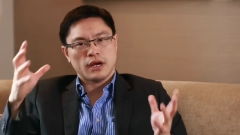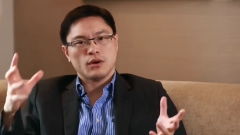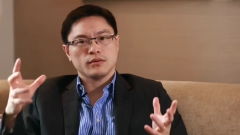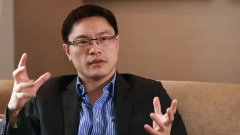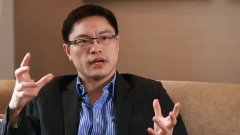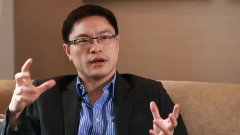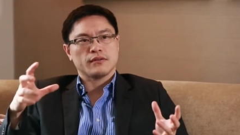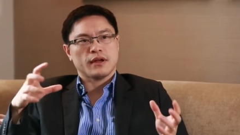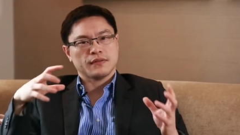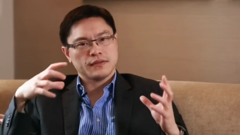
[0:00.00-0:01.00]
out
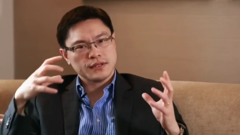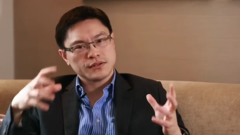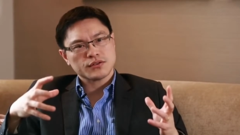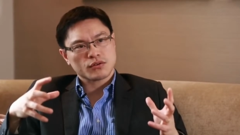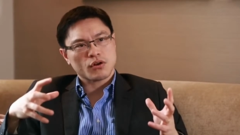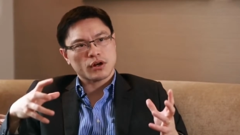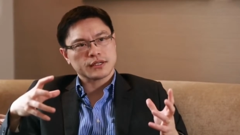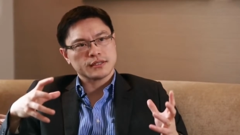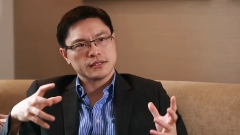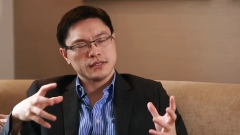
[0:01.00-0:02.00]
there that this is a
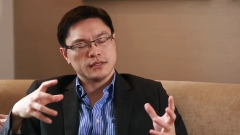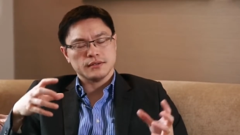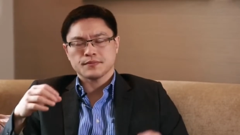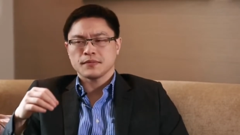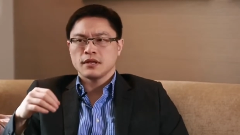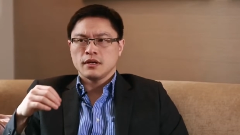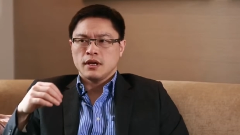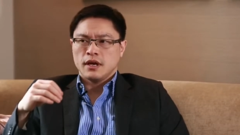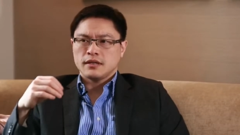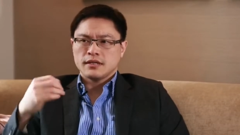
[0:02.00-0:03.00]
chronic disease.
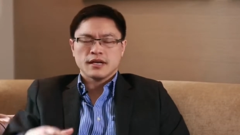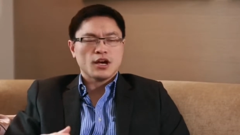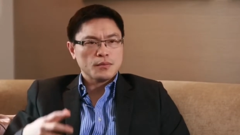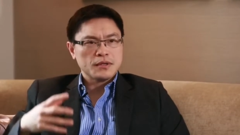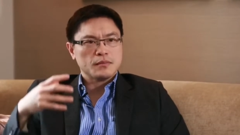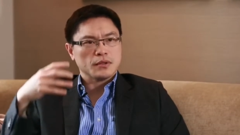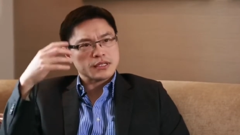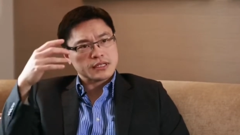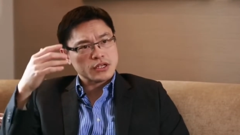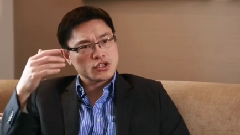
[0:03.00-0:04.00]
And they tell
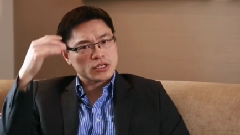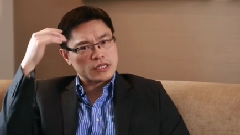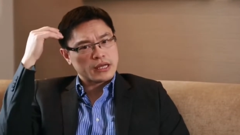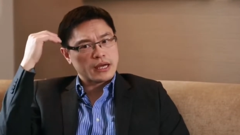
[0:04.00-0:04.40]
people essentially